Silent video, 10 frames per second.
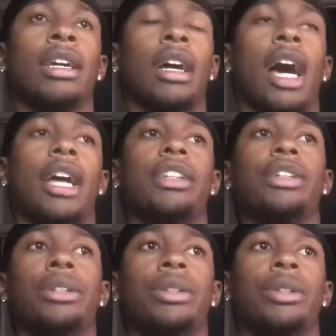I
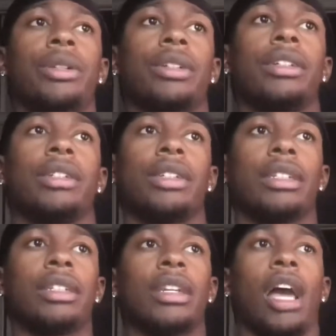do
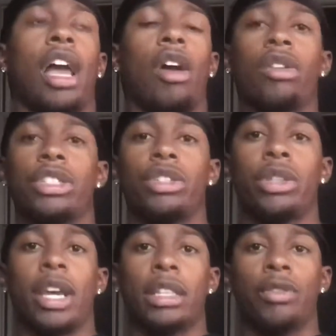I always do
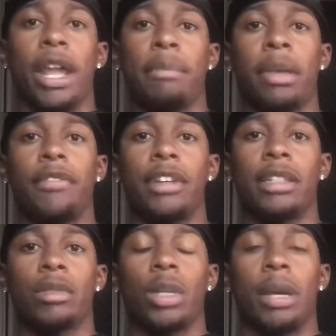like the right
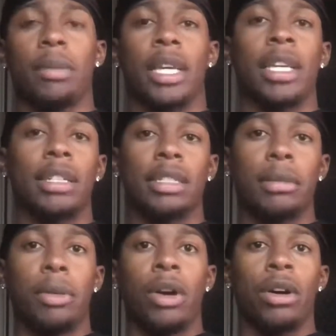pivots when I'm like catching the
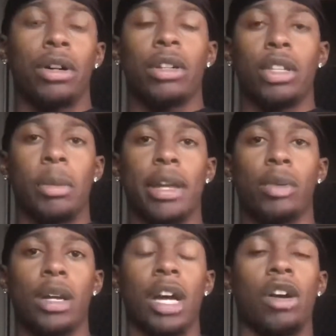ball, or no matter
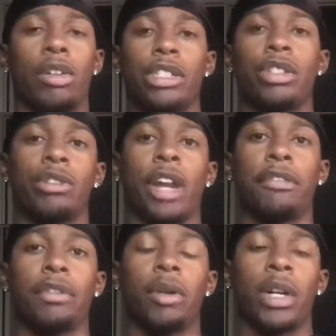what, I always do the
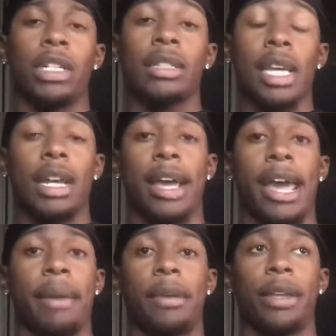right footwork just out of
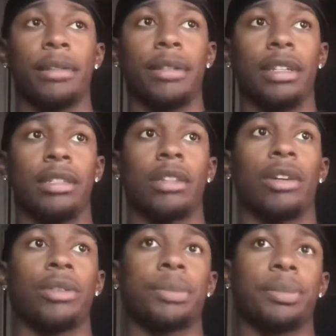habit. And
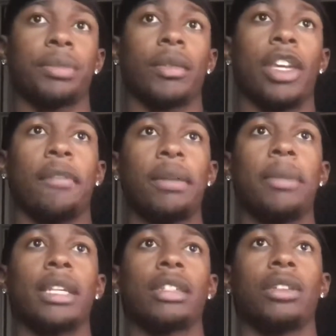so you have to
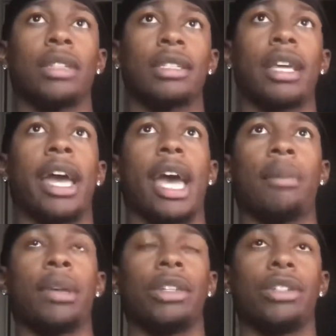make certain things a
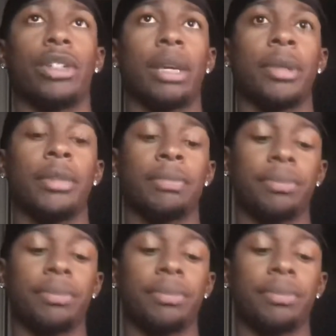habit. You know what I mean?